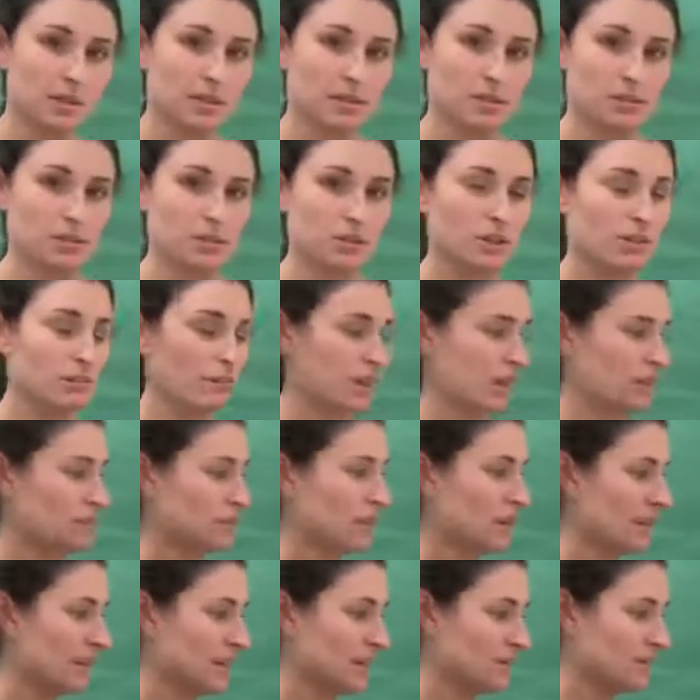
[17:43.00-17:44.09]
you can make
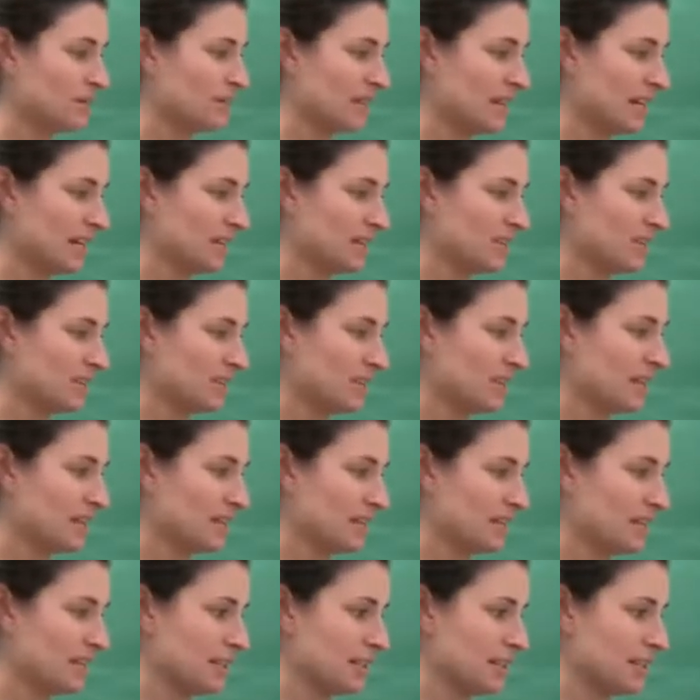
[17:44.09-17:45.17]
triangles as your rays of
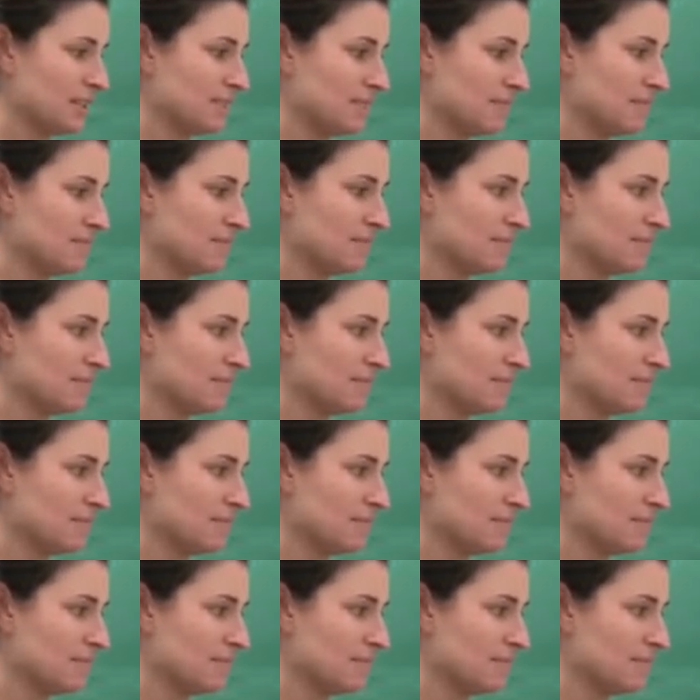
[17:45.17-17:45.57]
sun.